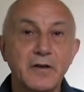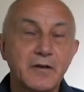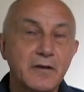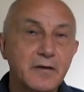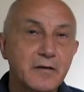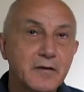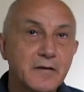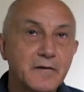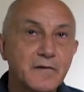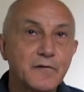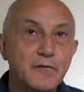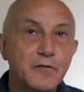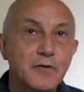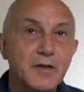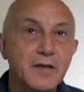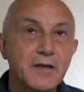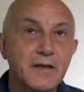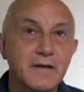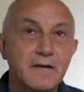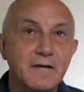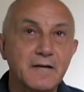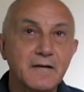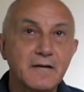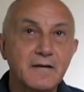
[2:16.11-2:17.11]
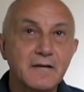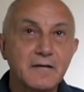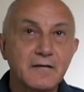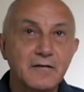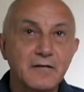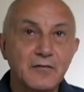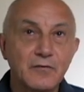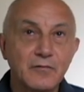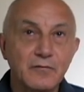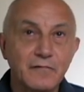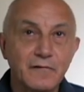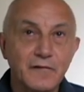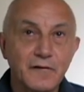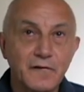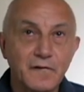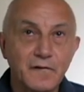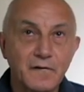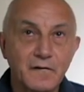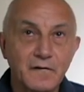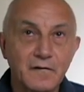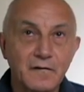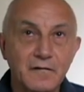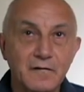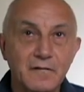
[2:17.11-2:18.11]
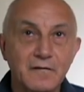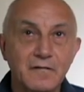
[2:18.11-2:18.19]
And that's okay. Just,